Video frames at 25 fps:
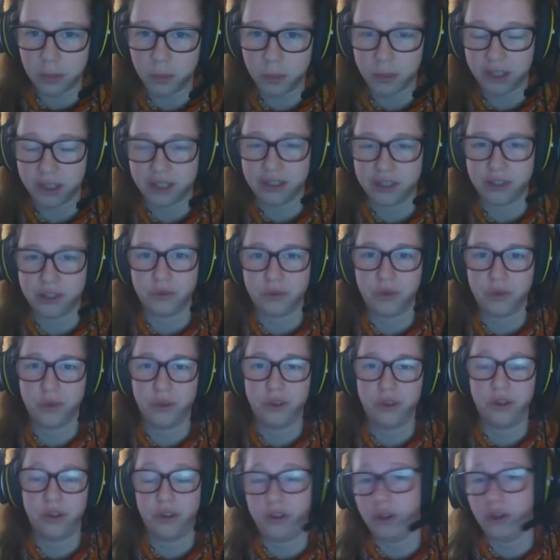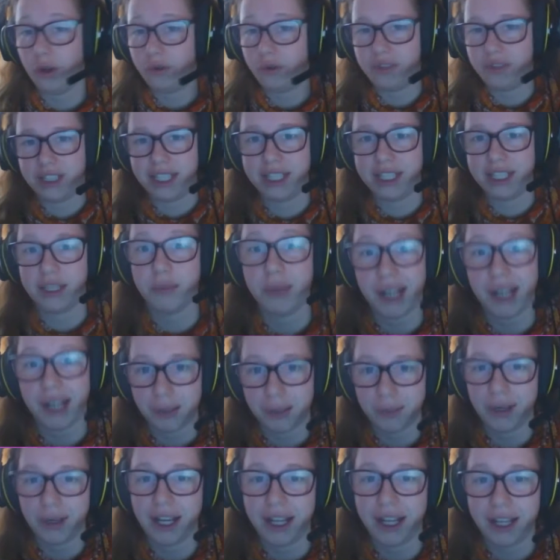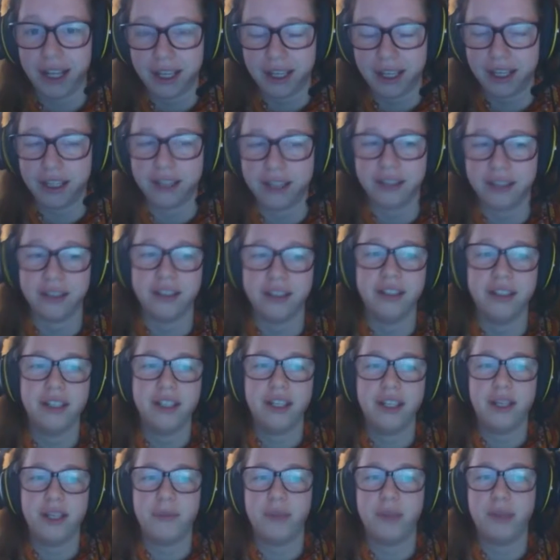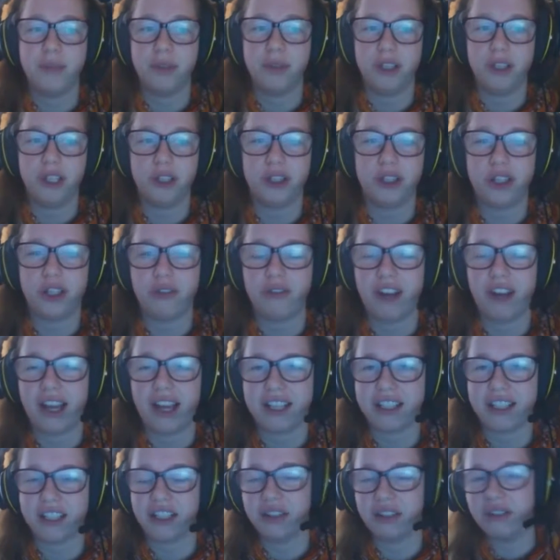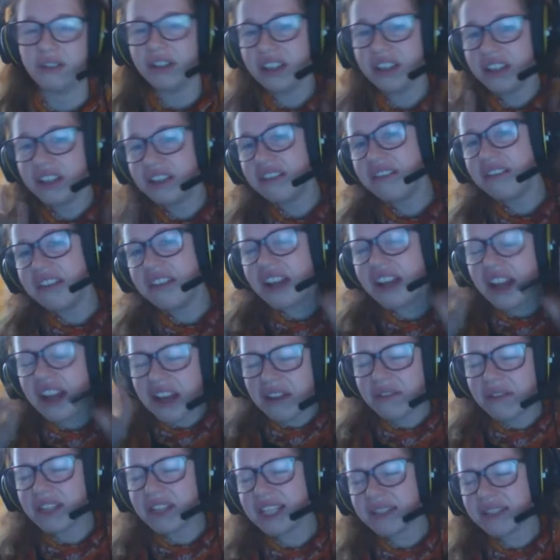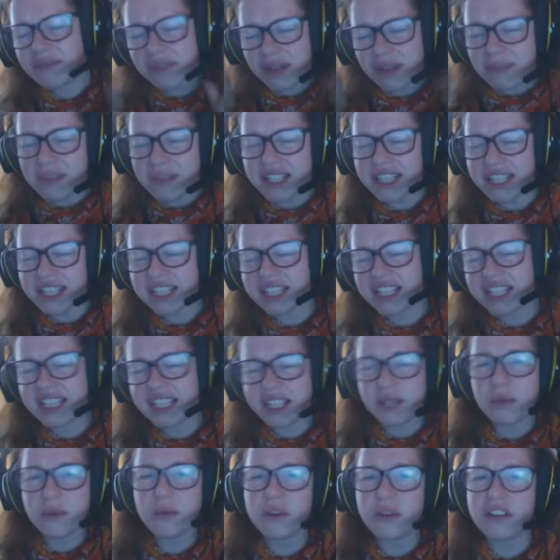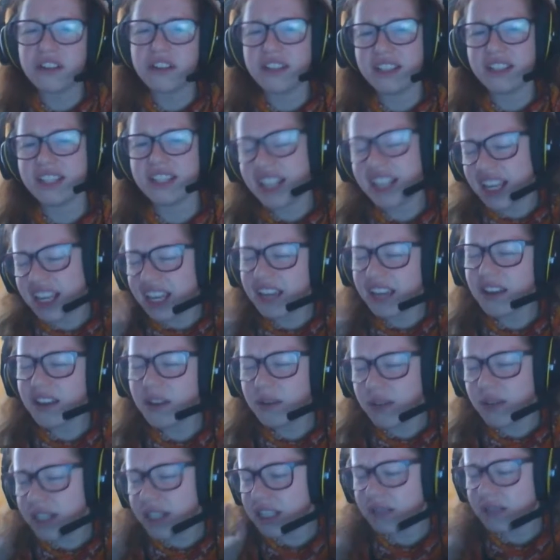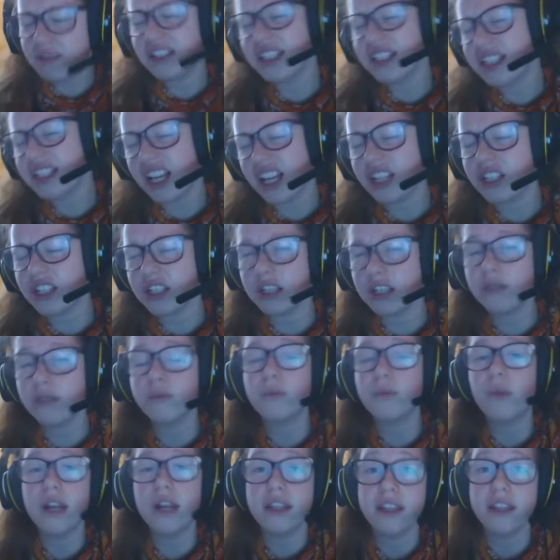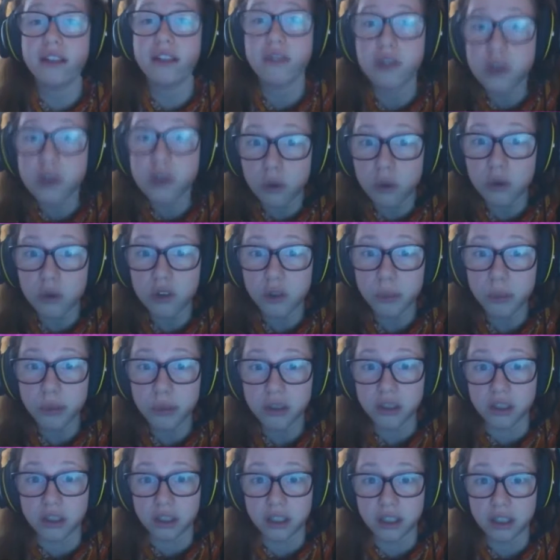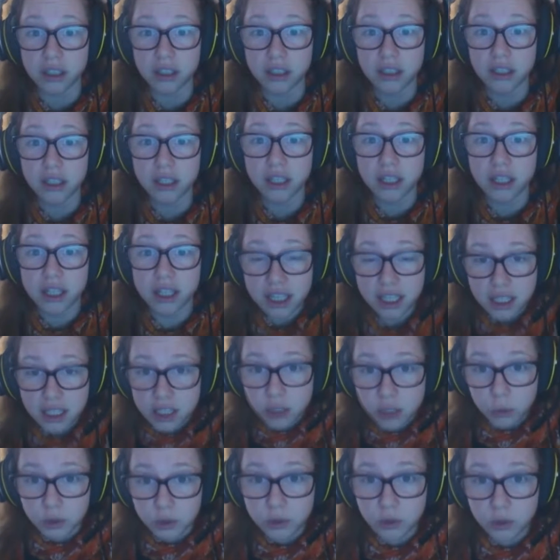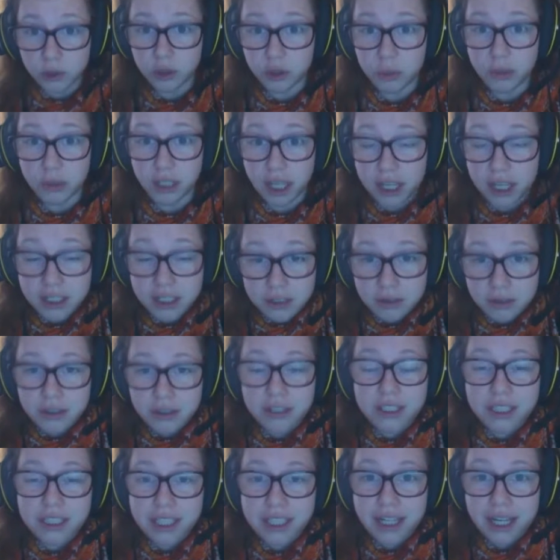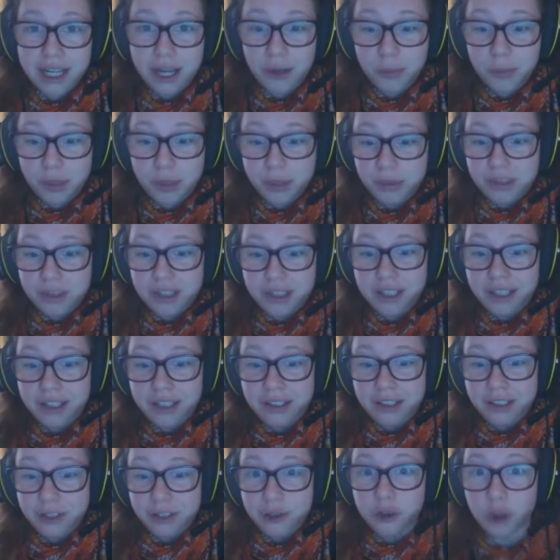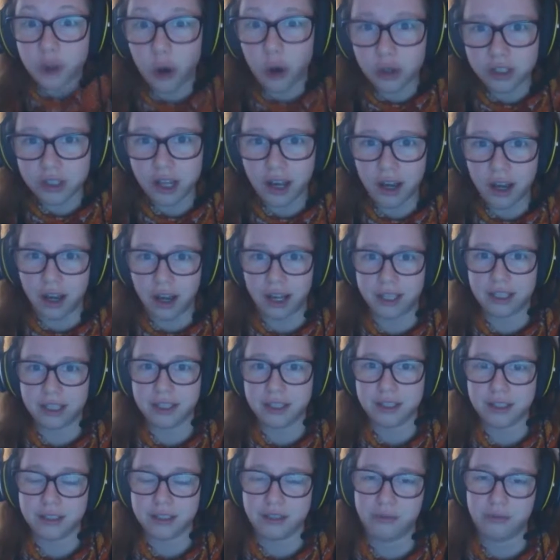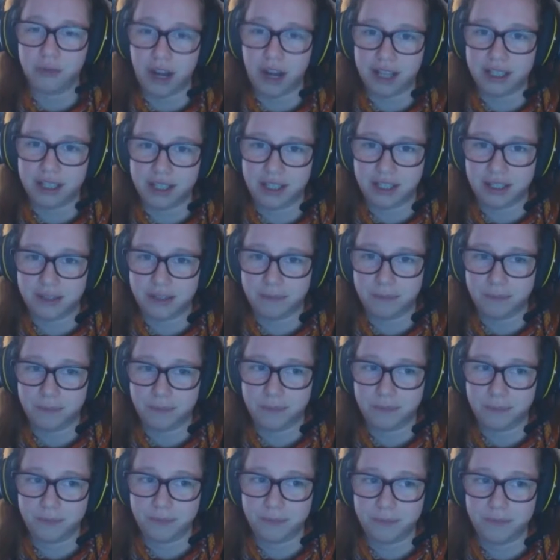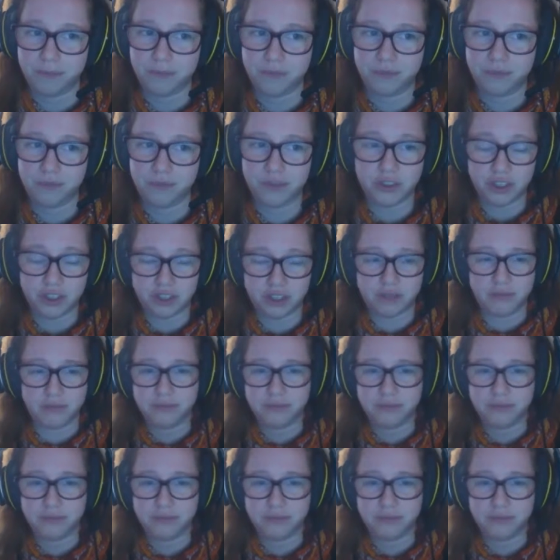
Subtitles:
because of obviously the Black Plague, and people look at a rat and go, "Oh no, it's from the sewers. Ew, I don't want to touch it." When they're adorable. They're so adorable. I don't understand how people can not like rats. Just,